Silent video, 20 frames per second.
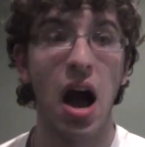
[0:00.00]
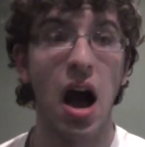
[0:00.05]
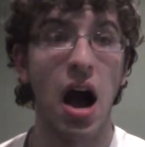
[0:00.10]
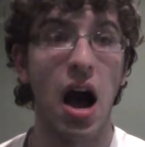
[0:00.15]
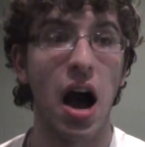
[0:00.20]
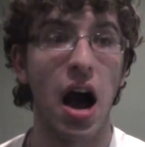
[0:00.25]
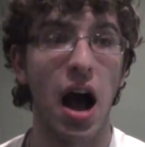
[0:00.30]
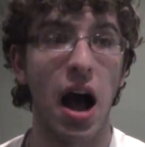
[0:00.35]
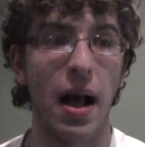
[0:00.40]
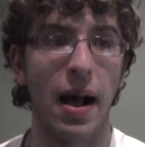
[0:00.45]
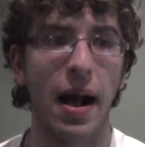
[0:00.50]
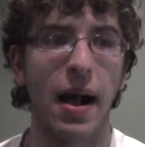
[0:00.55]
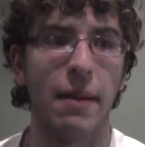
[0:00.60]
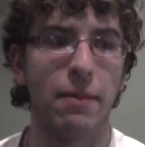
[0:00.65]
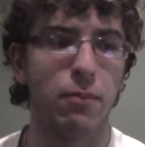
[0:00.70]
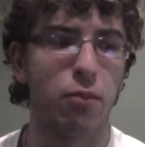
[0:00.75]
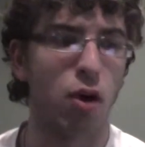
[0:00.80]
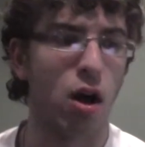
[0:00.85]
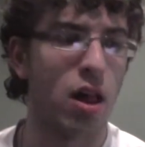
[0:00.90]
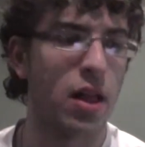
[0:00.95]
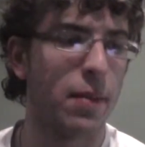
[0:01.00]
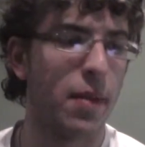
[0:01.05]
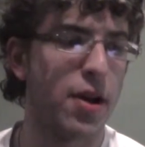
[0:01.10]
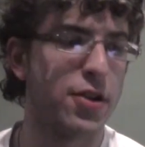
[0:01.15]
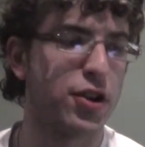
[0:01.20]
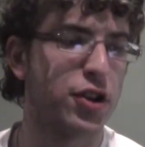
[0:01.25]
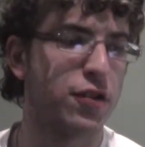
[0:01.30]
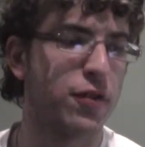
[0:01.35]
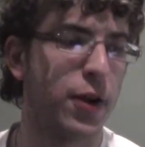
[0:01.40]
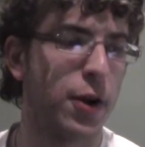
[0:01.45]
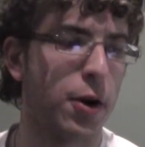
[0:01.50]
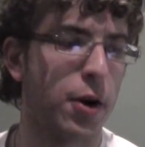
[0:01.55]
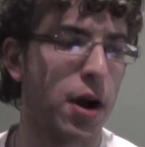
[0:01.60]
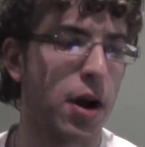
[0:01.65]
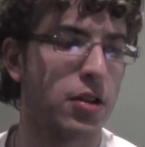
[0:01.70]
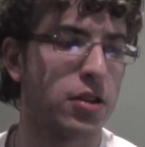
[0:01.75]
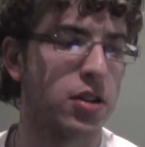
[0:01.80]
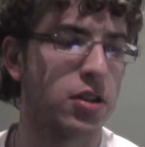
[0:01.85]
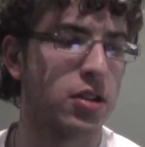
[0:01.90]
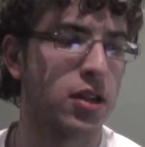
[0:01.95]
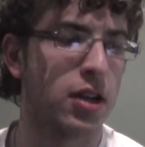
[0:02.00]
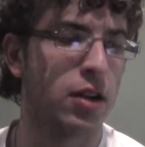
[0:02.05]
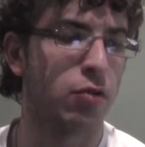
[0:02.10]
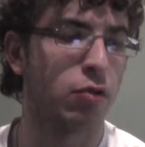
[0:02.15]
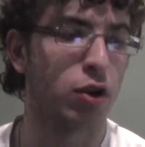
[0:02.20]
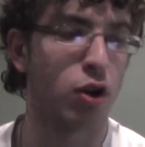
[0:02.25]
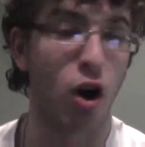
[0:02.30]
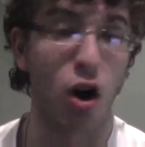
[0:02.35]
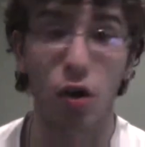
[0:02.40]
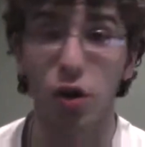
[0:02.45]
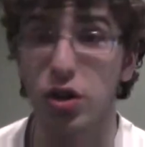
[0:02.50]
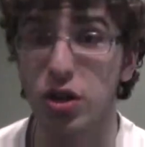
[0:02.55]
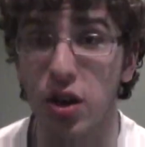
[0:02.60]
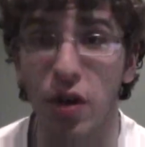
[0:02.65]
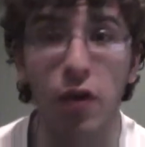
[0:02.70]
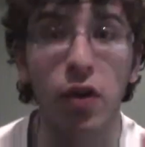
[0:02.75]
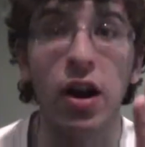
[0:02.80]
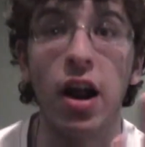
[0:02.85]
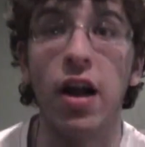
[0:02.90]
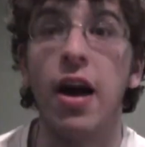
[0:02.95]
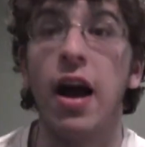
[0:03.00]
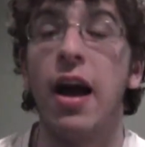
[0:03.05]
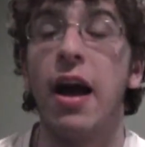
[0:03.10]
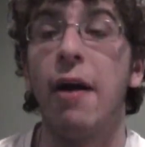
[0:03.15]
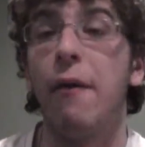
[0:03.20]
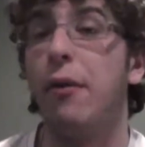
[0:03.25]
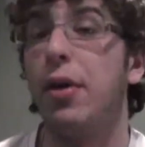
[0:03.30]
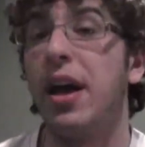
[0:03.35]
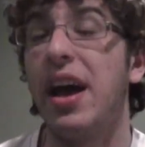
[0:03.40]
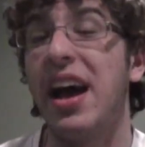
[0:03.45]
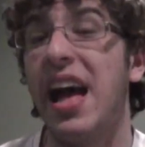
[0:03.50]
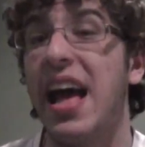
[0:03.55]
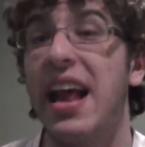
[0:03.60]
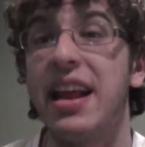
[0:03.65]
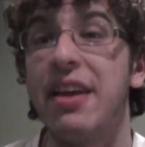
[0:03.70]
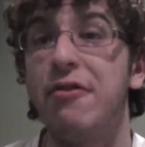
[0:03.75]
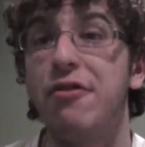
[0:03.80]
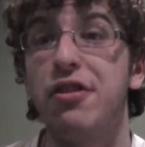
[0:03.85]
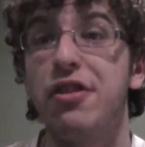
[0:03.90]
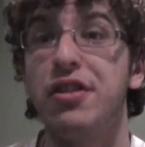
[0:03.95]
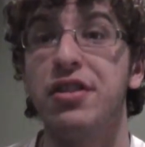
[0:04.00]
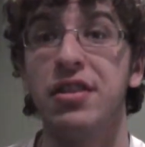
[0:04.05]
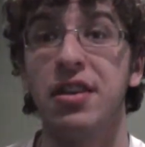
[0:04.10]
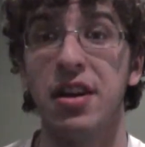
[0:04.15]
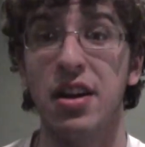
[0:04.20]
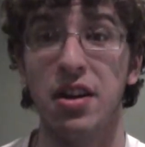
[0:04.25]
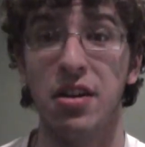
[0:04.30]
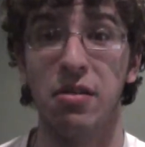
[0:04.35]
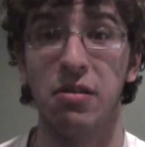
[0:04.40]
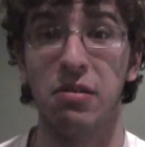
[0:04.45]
Uh, I, I probably might just figure out something regardless of what, uh, what anyone